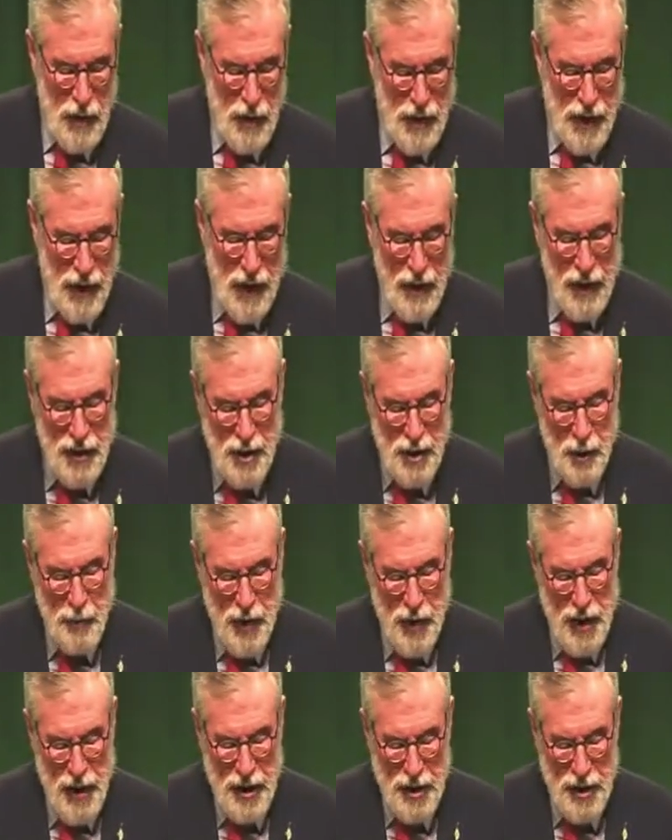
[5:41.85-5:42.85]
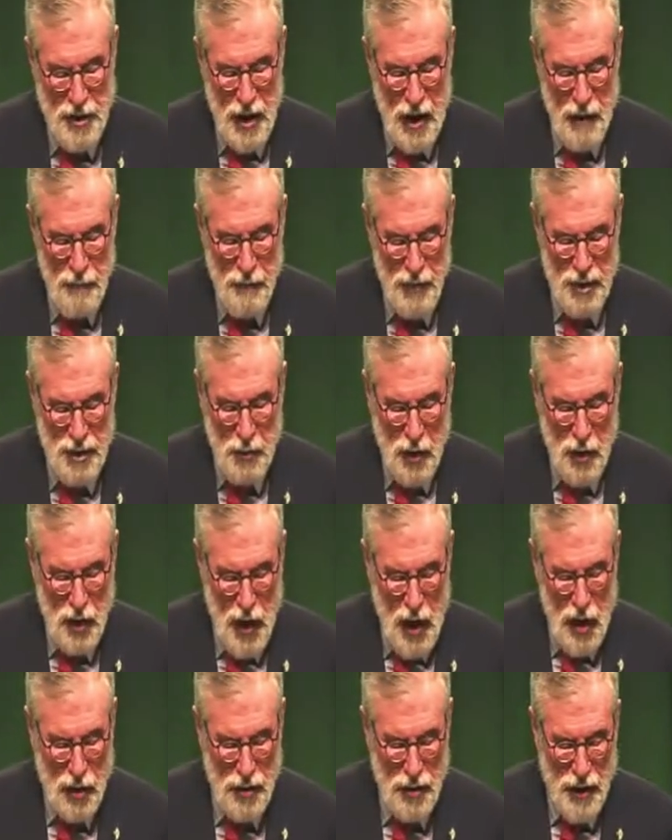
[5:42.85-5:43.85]
The Irish and British governments were
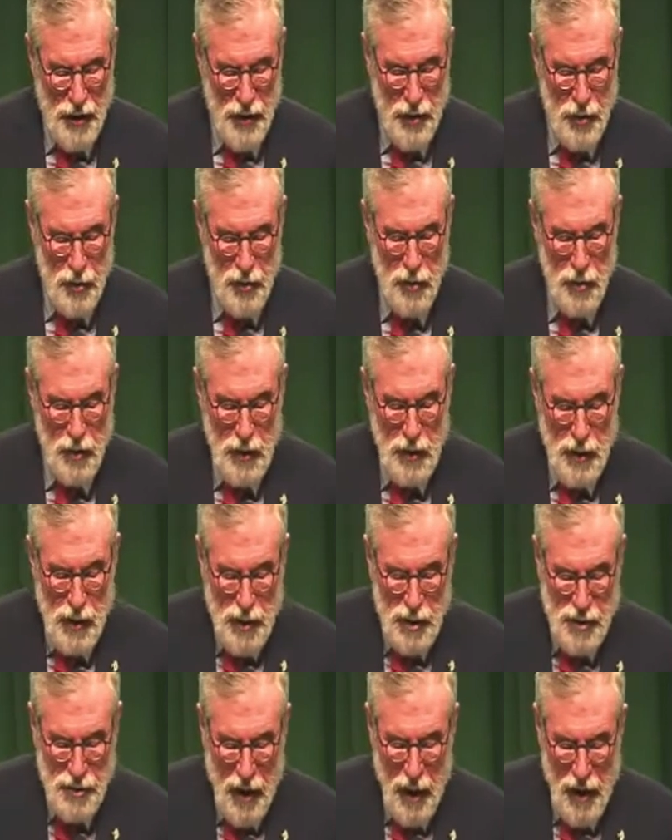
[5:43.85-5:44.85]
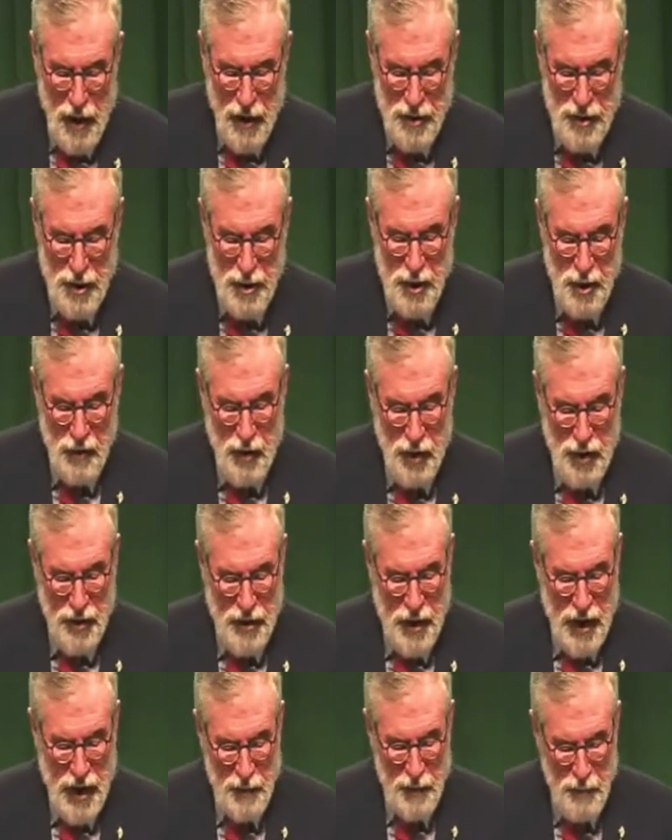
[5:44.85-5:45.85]
locked into strategies of
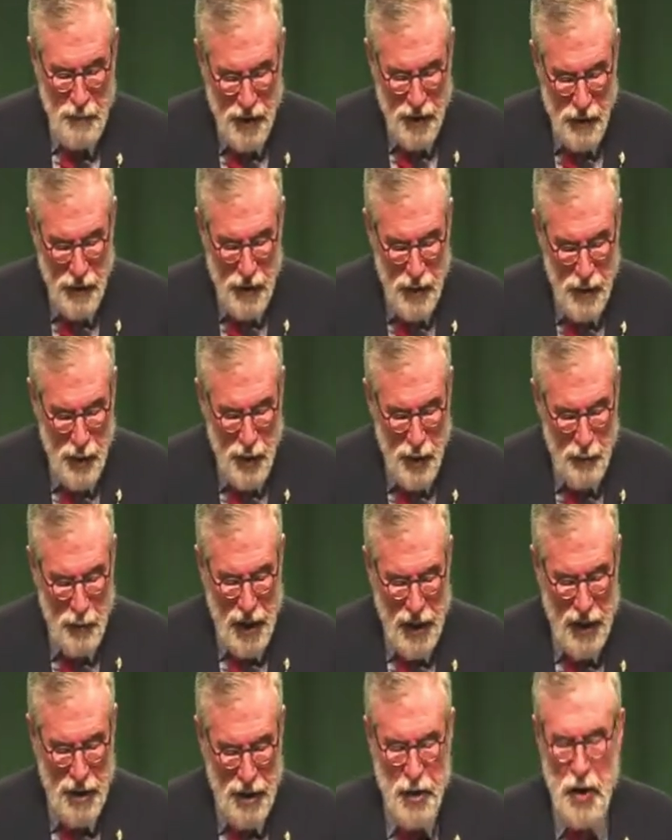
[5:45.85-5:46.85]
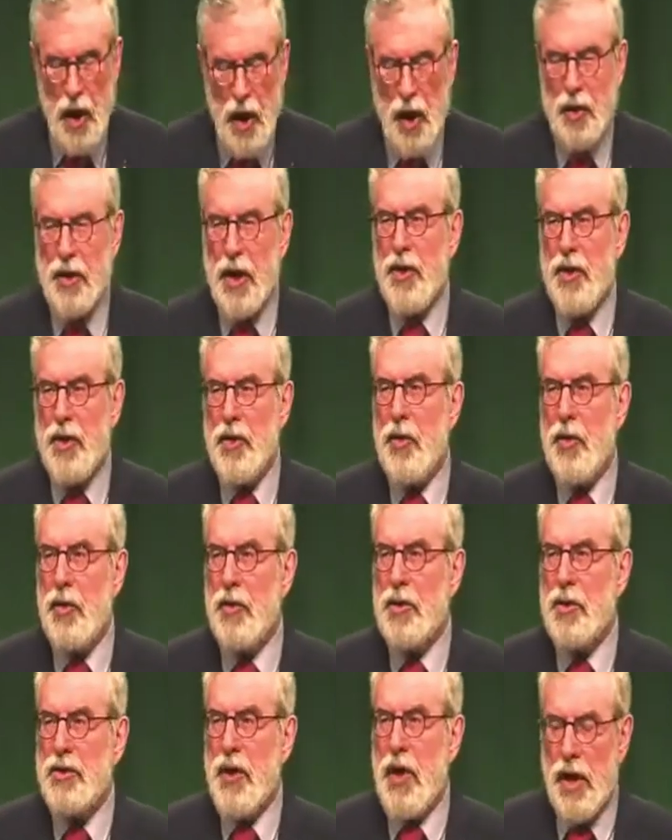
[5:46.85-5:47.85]
containment, the British locked into
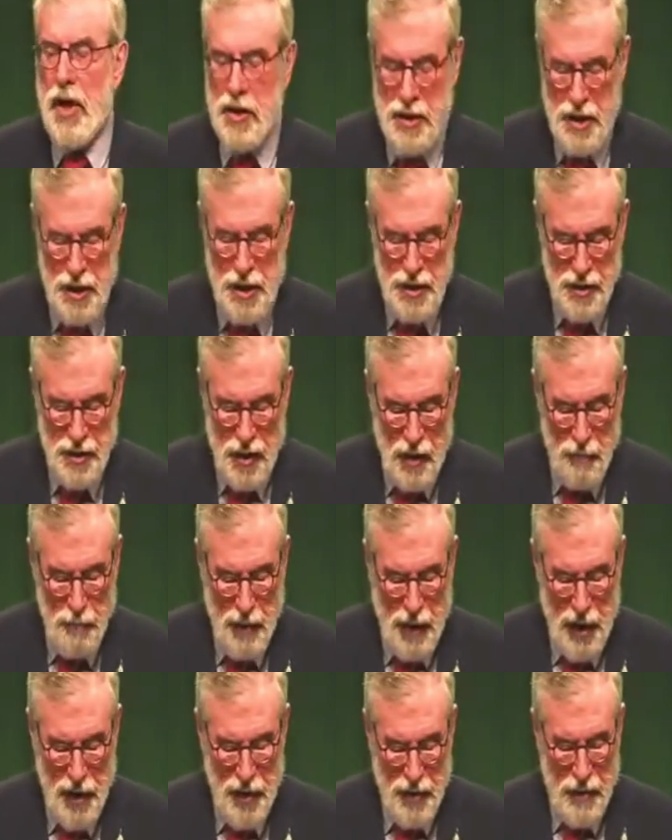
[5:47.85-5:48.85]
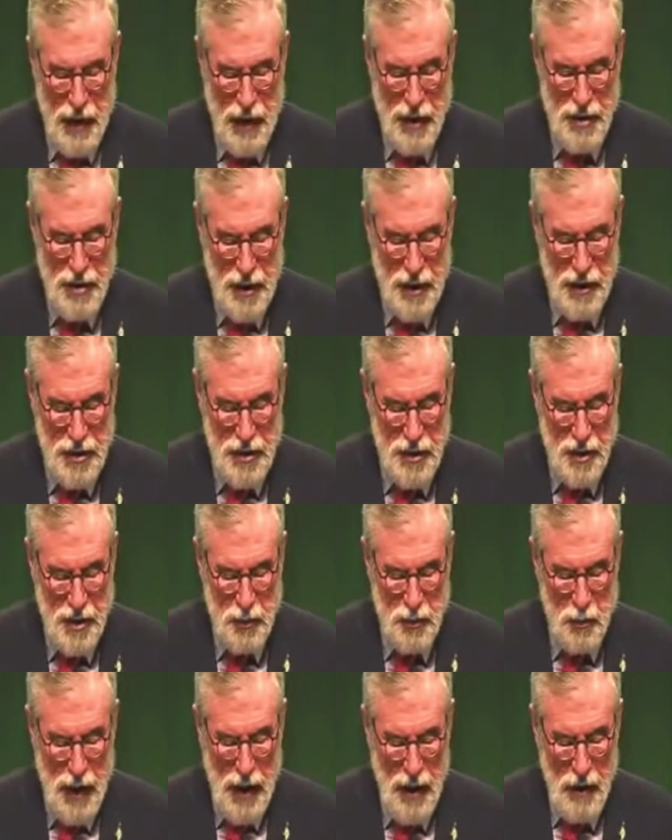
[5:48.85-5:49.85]
strategies of militarization as
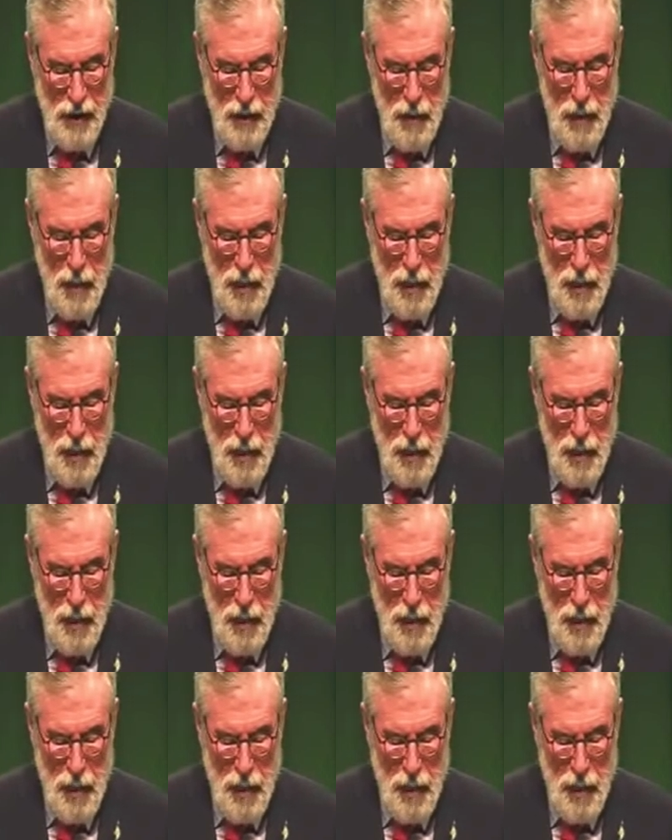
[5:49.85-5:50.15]
well.